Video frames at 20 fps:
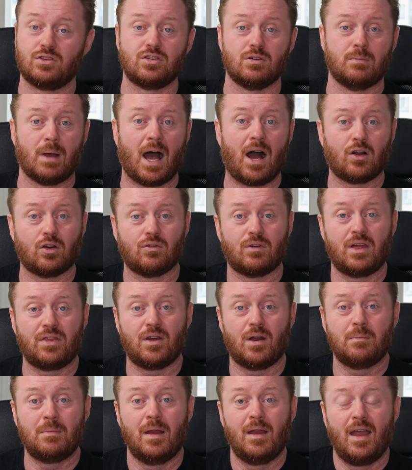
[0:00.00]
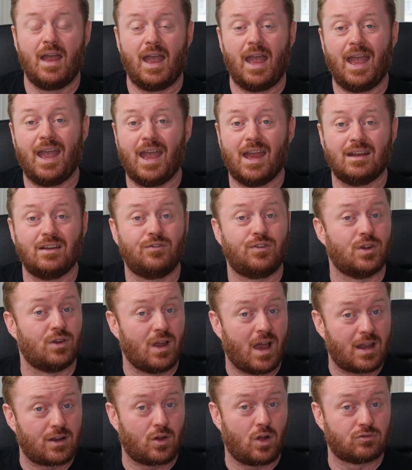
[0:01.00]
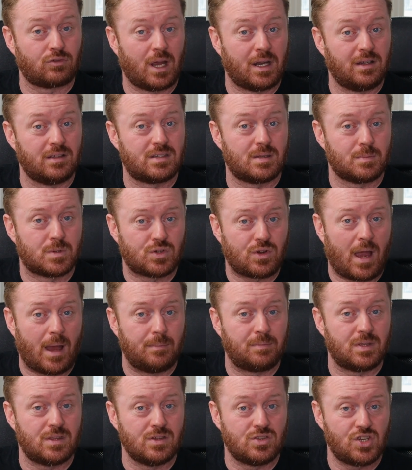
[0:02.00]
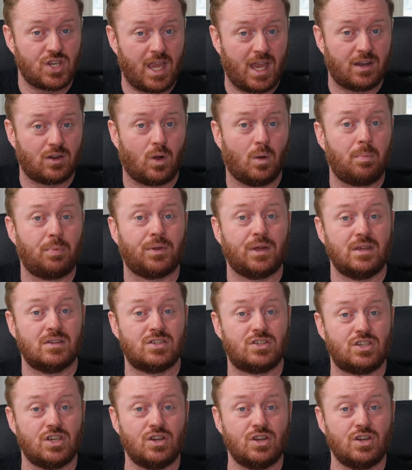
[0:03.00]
YouTube algorithm. And if you're not already subscribed to the channel, please